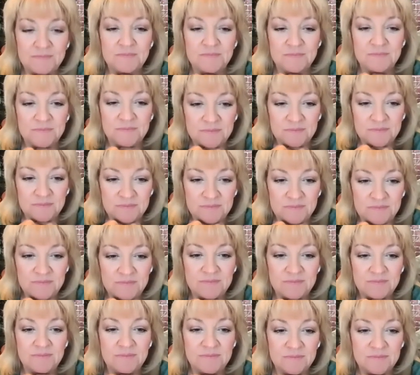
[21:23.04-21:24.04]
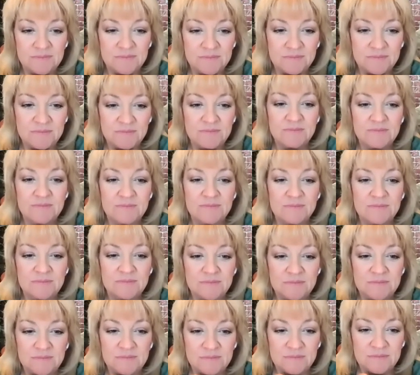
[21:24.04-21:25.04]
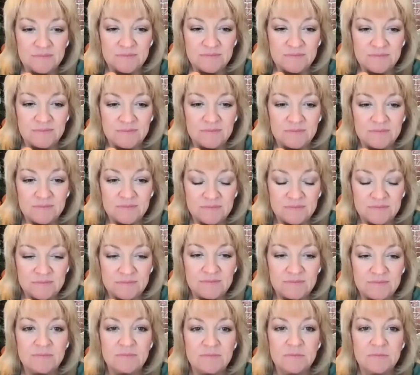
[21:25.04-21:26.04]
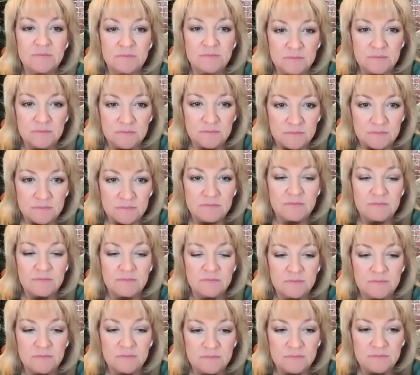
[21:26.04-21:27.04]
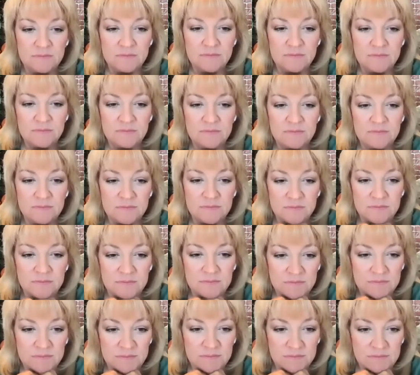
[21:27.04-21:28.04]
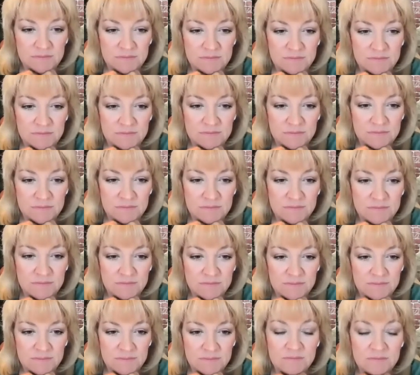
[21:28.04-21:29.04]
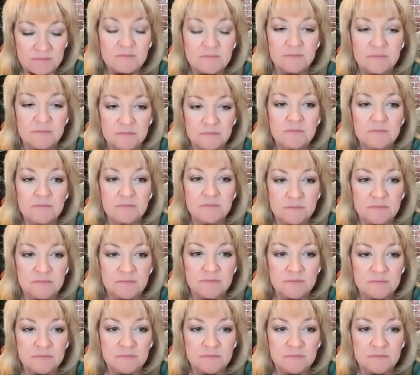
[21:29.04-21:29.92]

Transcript: (not speaking)